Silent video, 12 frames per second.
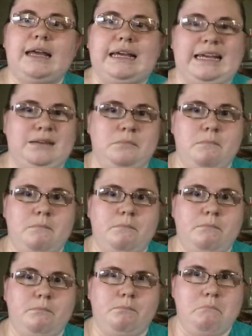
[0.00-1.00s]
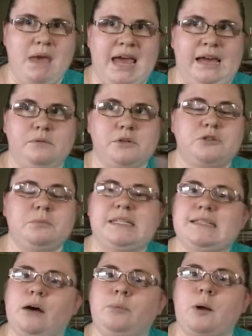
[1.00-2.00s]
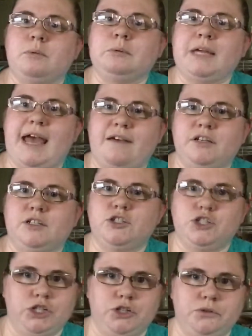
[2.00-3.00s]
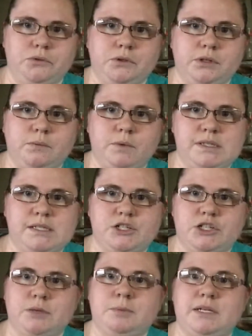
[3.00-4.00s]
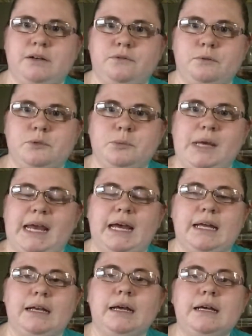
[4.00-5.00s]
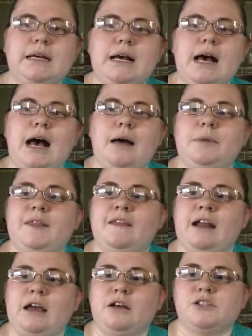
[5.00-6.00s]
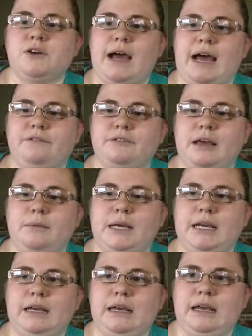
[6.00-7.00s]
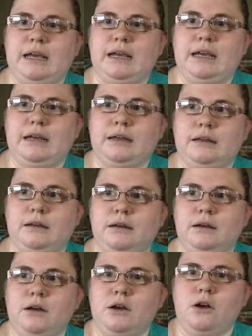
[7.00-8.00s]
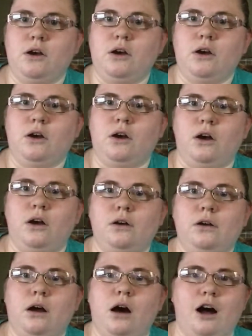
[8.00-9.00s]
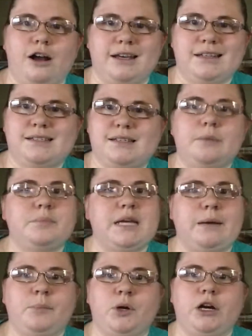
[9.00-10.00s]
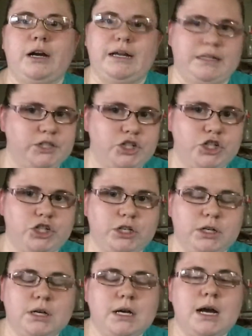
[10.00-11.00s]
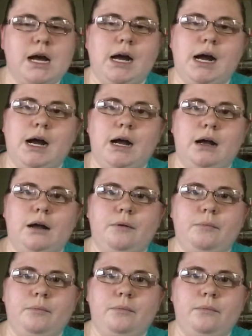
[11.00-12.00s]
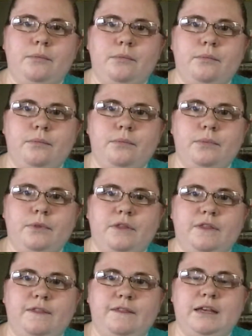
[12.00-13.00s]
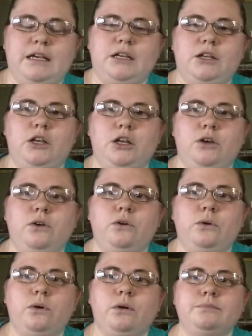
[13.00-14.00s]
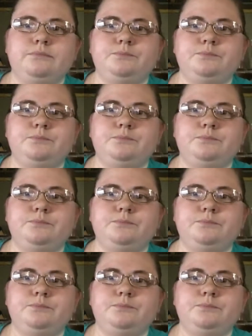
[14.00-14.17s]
in May, which means I'll probably have it in June once it ships here from Japan. And then I also have coming in August, September-ish, the new,